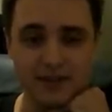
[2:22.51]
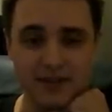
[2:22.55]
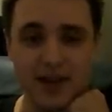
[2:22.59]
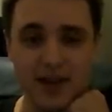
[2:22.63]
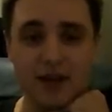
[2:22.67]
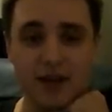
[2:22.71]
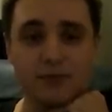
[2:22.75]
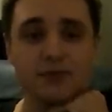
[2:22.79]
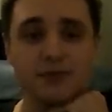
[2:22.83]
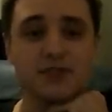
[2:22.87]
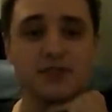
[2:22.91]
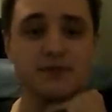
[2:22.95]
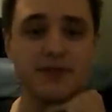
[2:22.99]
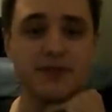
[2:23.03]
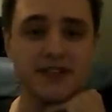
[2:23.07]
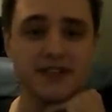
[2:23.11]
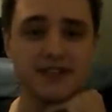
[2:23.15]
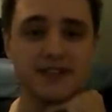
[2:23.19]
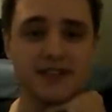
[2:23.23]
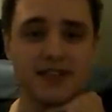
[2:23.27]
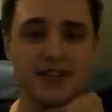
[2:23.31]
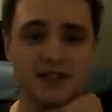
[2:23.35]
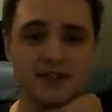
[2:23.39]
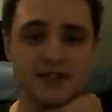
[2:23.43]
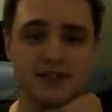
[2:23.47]
Hubble
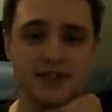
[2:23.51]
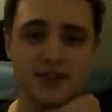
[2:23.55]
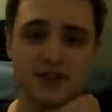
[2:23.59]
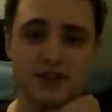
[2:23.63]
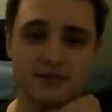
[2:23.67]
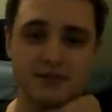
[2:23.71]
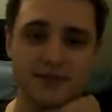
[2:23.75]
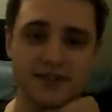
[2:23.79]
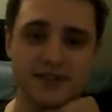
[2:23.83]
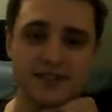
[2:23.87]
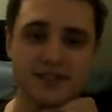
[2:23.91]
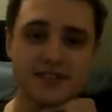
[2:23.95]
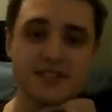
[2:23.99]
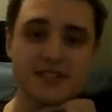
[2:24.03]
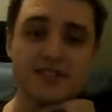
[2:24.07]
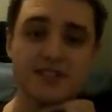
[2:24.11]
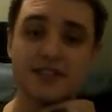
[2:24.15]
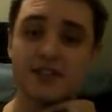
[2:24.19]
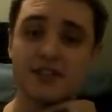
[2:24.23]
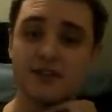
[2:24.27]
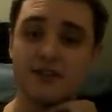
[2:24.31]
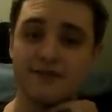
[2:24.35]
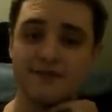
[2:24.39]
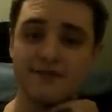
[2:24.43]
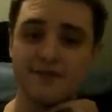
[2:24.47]
Space Telescope can see
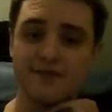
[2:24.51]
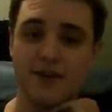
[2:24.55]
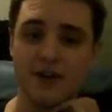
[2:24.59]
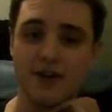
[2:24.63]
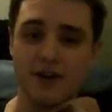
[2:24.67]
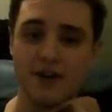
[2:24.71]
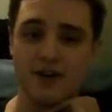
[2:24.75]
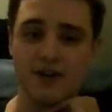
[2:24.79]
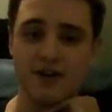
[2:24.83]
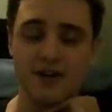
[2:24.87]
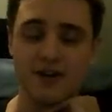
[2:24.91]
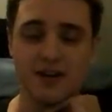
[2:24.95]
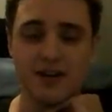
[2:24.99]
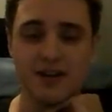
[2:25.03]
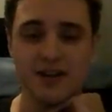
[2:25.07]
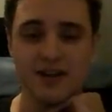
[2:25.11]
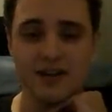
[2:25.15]
so far